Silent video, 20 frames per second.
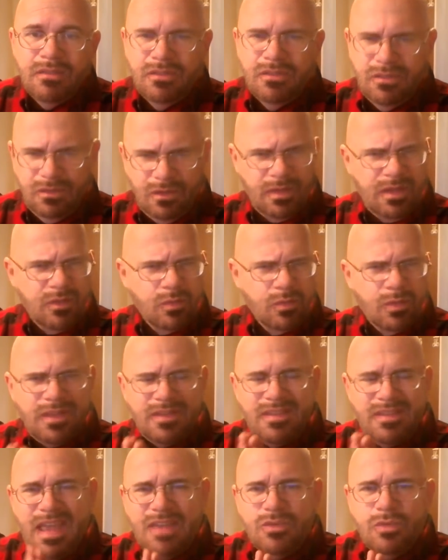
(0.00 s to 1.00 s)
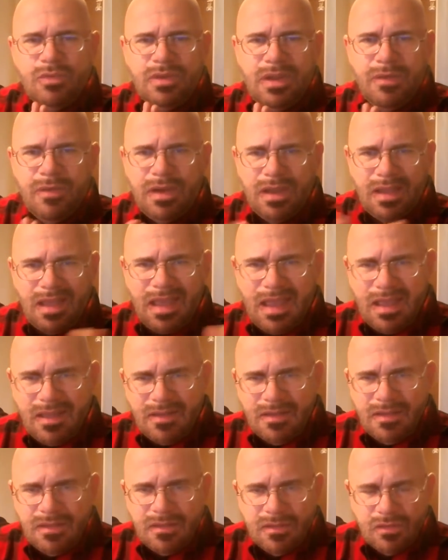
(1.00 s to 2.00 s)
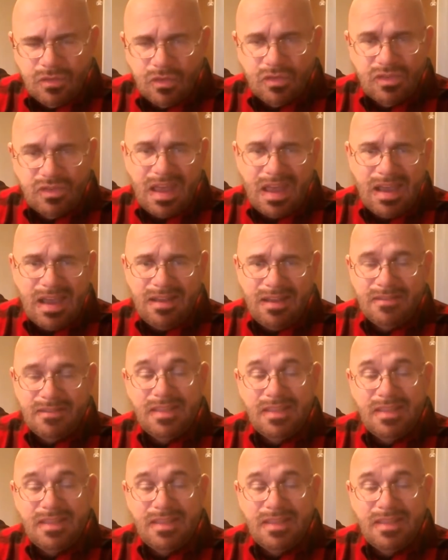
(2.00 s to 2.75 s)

So these were these esoteric societies